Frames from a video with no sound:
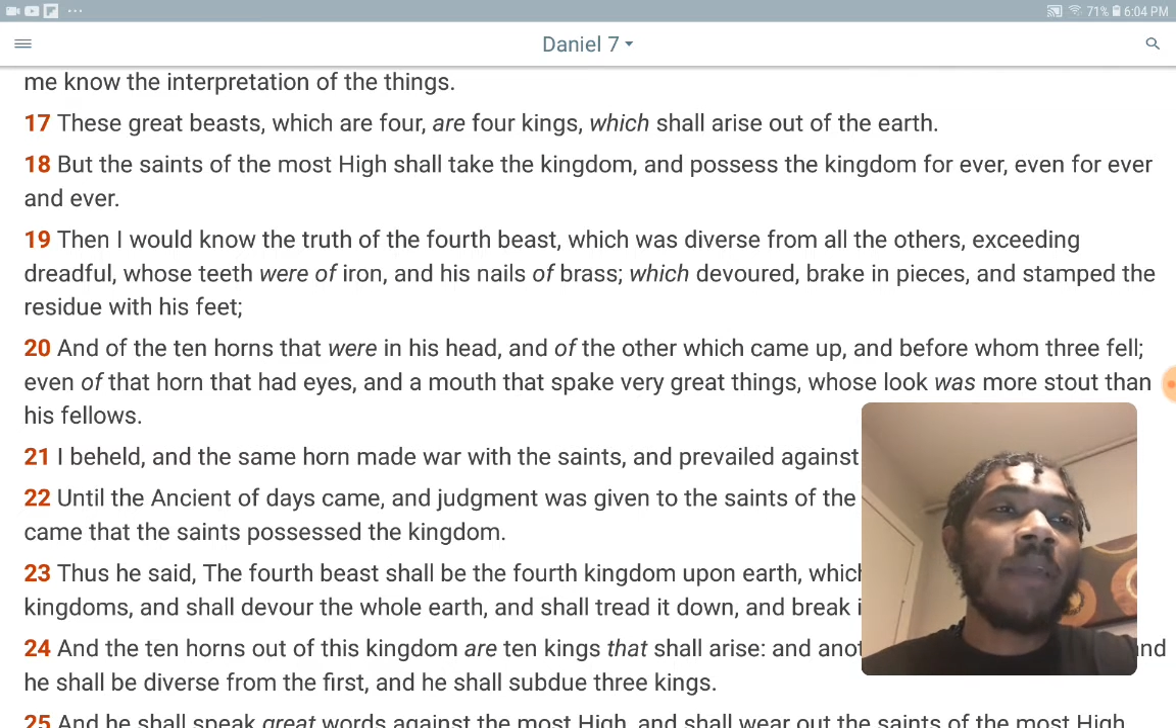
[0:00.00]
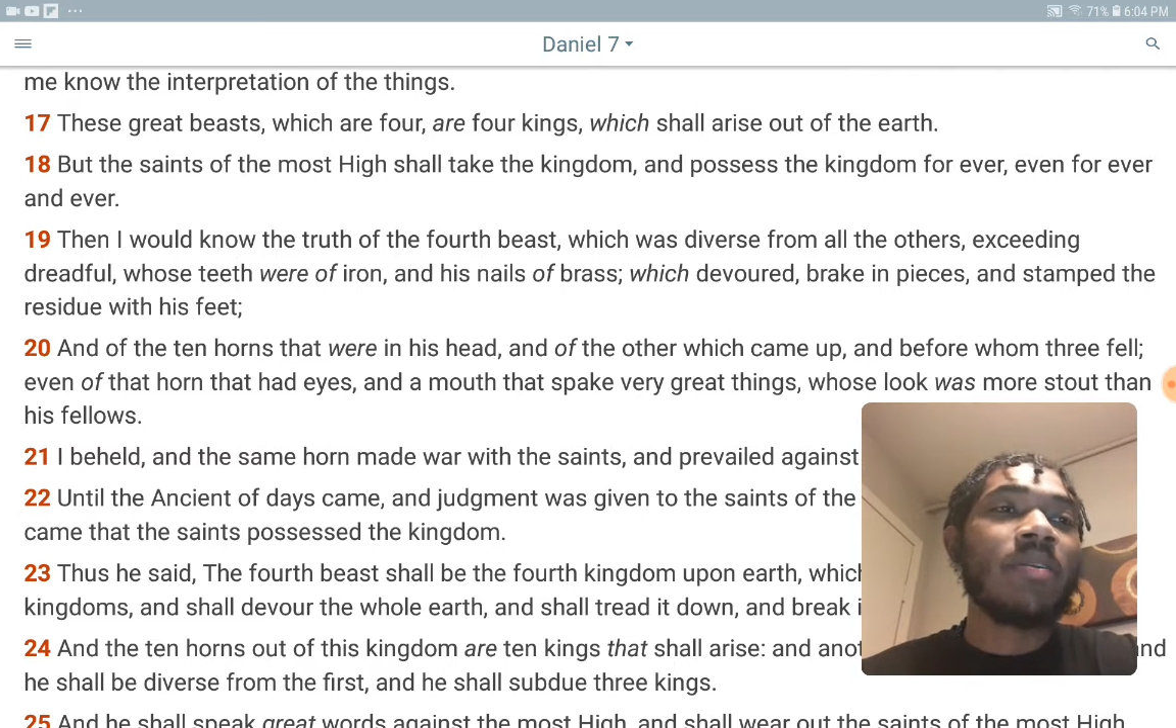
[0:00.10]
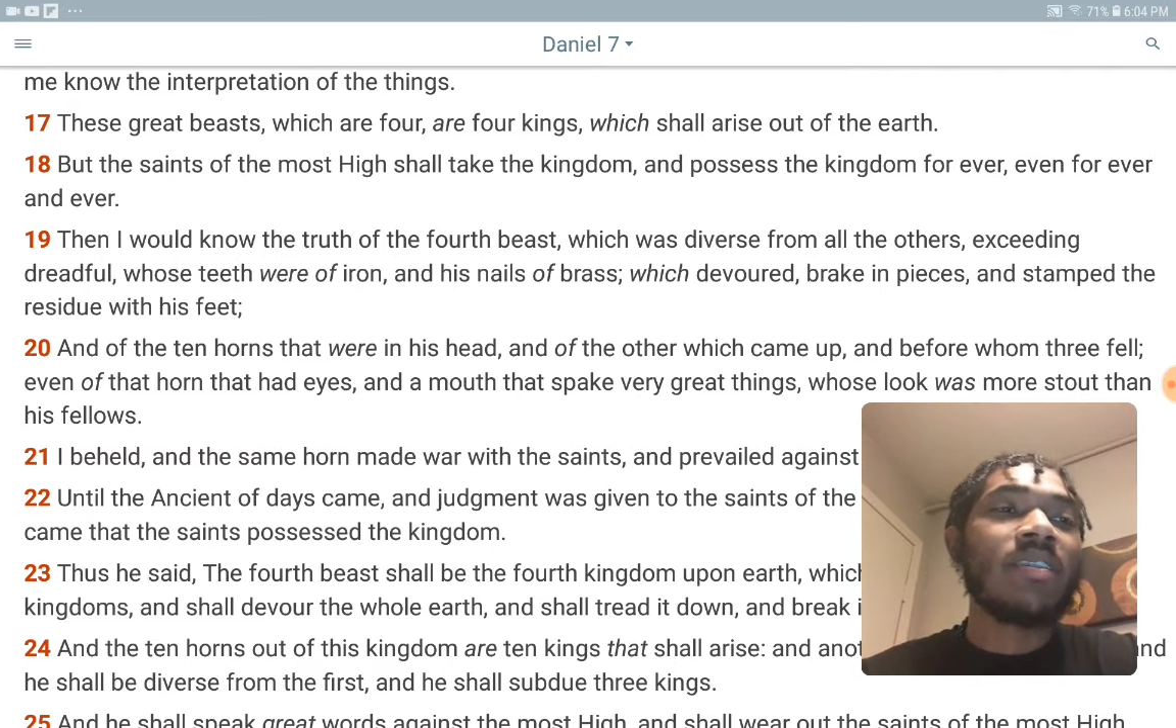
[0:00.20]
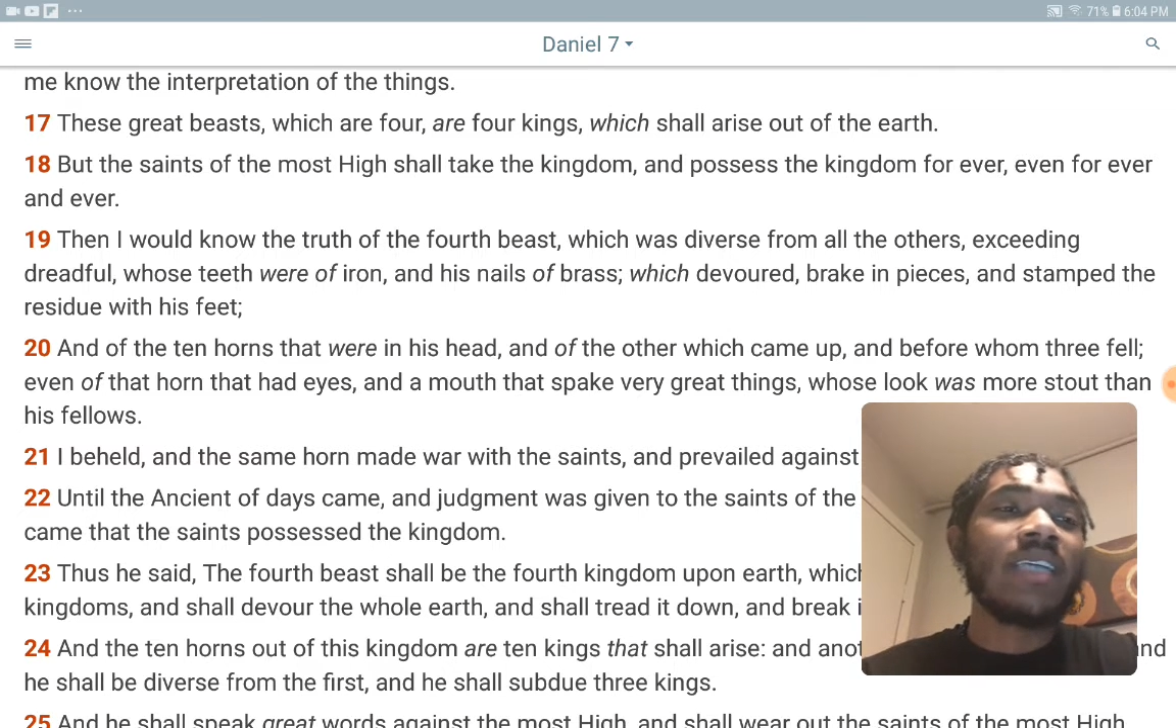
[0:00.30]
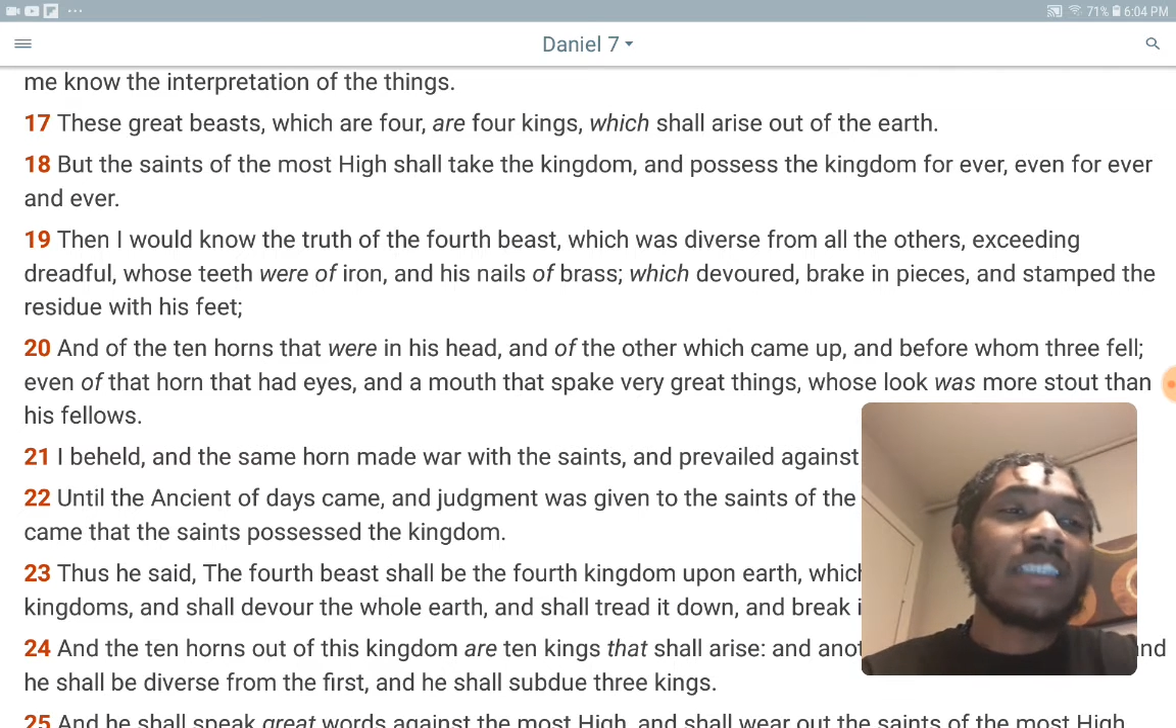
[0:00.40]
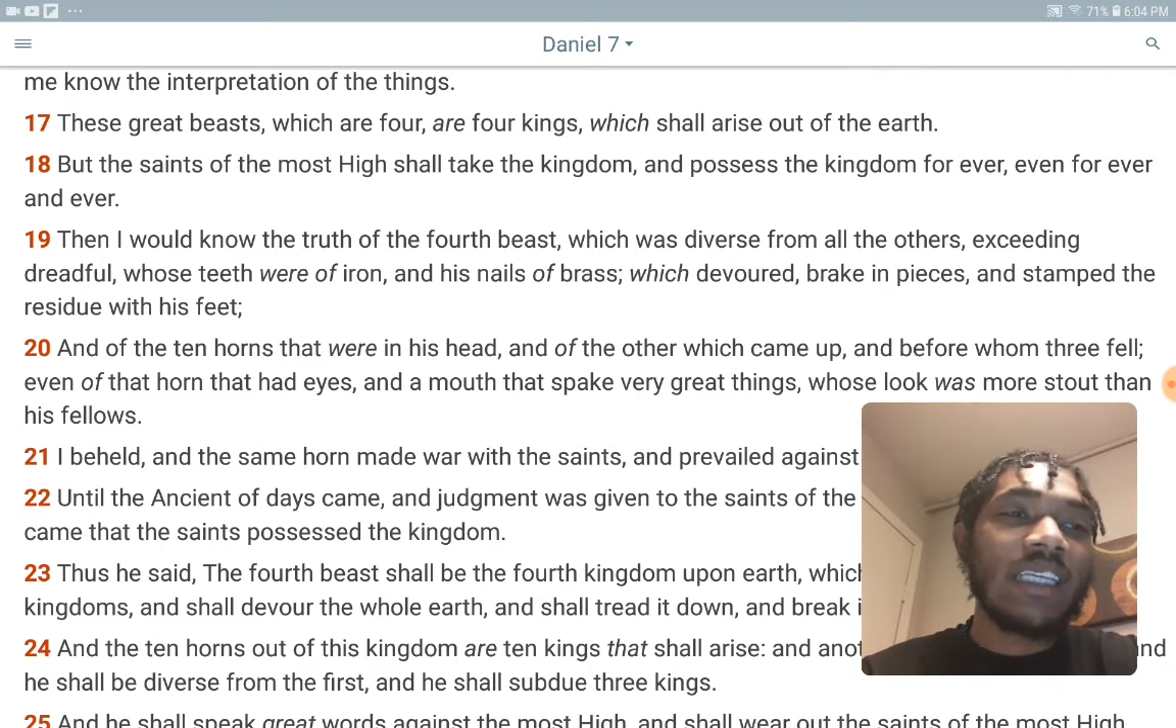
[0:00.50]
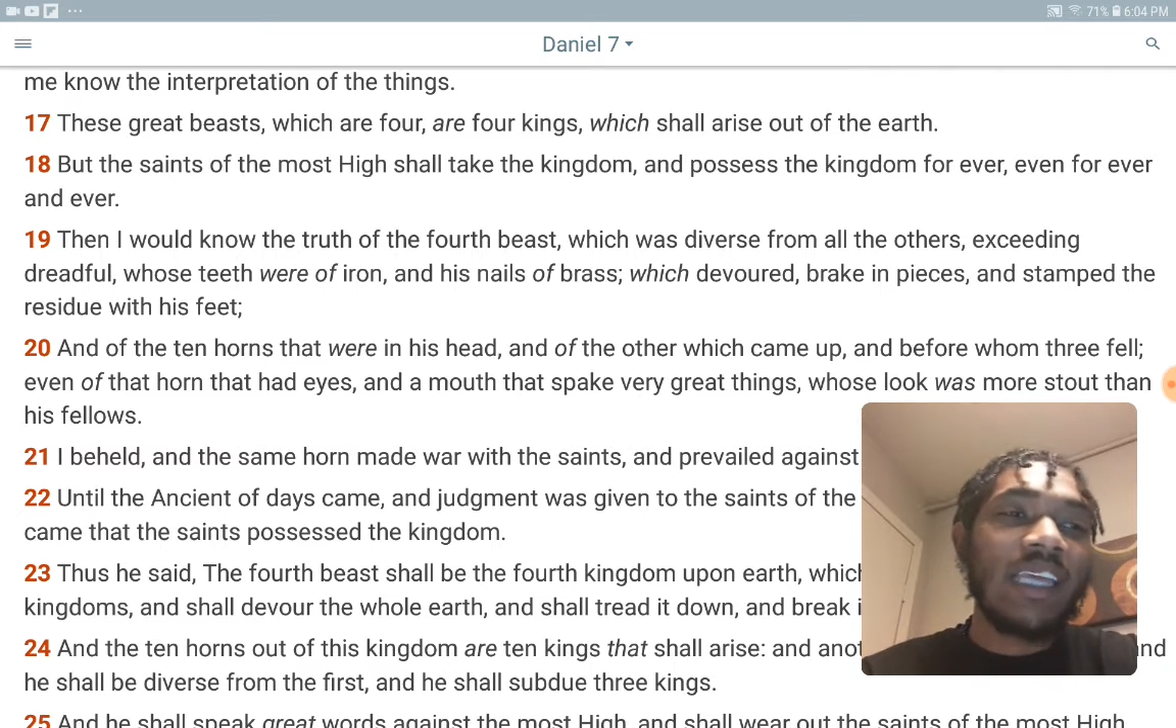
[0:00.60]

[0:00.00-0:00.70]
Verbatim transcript: and possess the